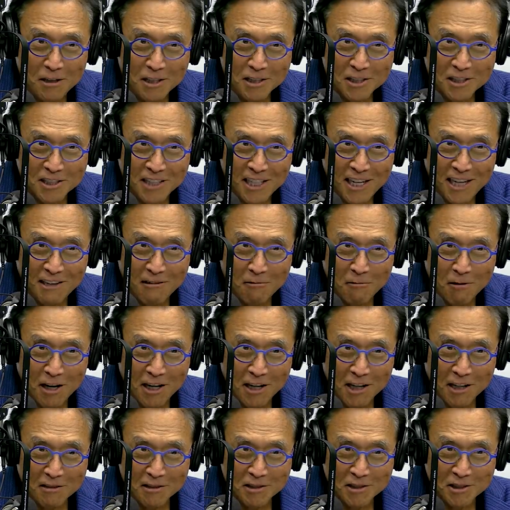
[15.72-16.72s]
Rich Dad
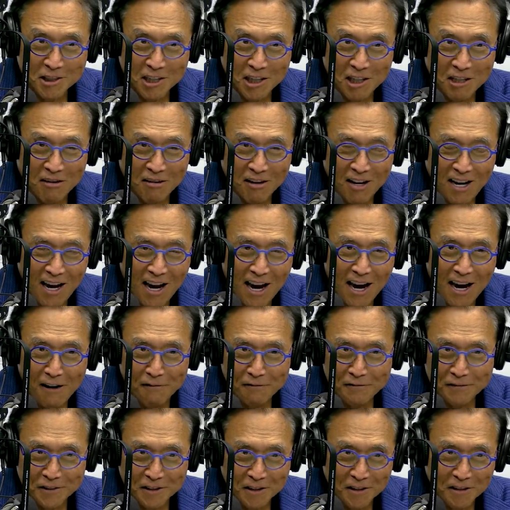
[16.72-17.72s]
Radio Show
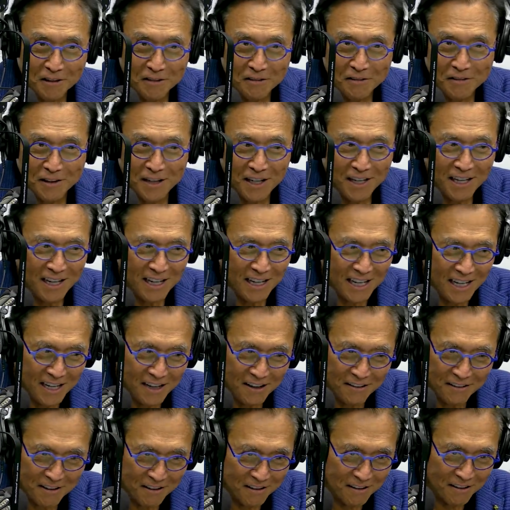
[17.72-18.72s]
after the
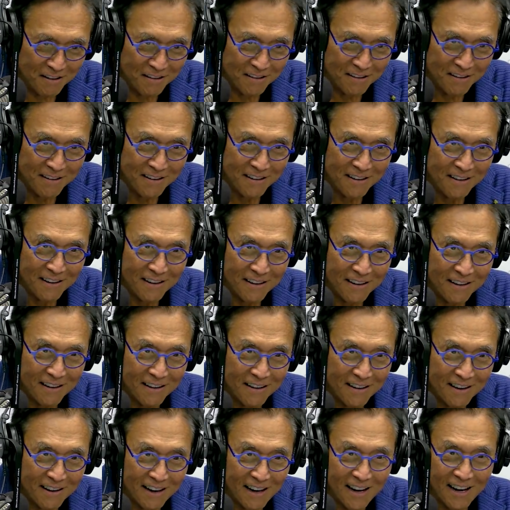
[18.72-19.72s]
other.
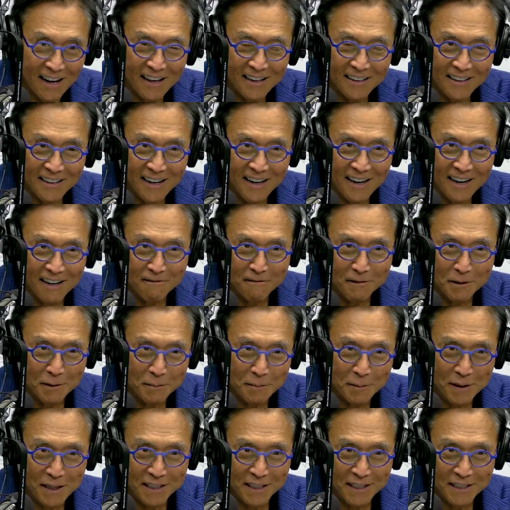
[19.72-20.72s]
And
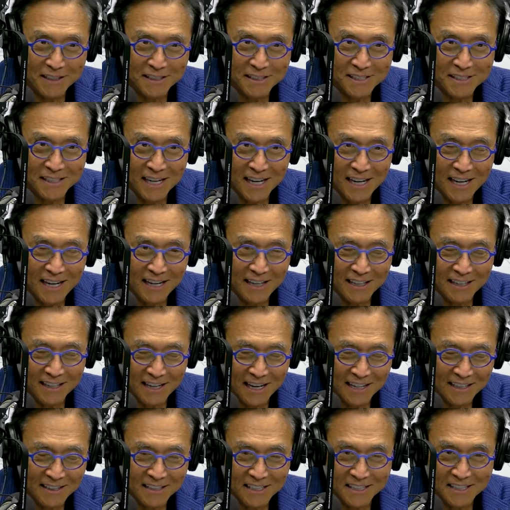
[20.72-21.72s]
everybody is saying
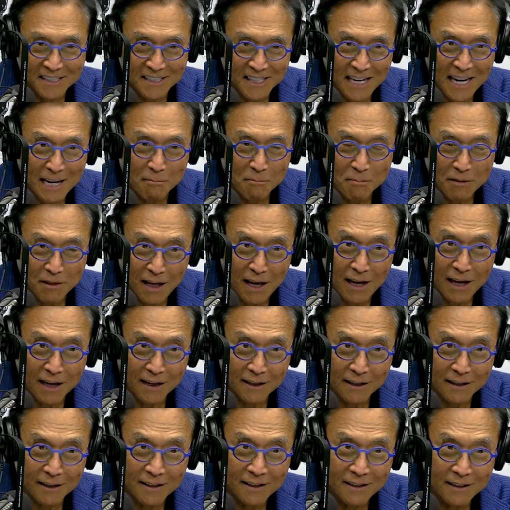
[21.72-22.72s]
the same
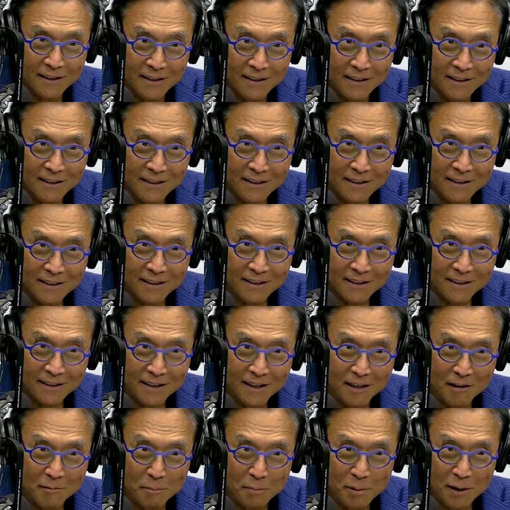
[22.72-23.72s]
thing.
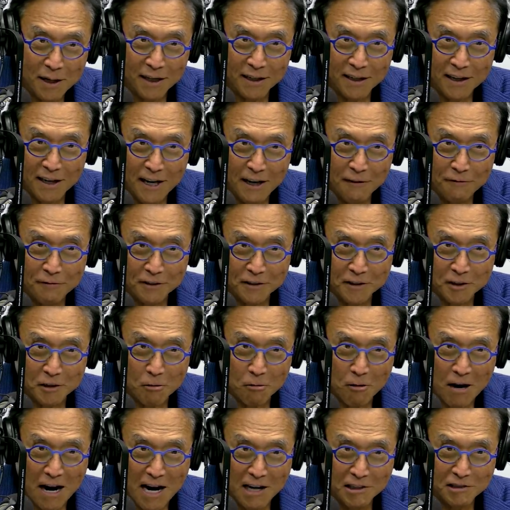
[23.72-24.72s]
A big effing
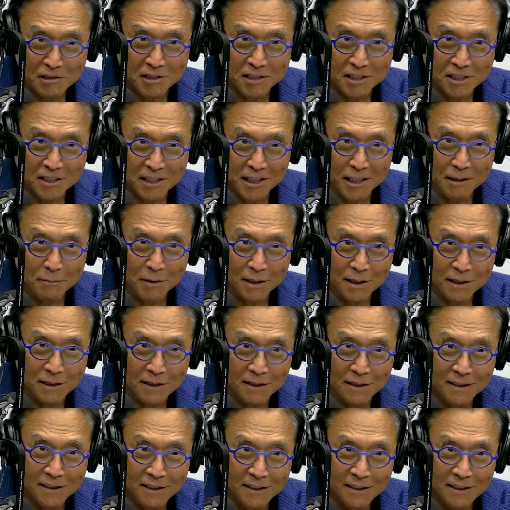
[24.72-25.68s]
crash is coming,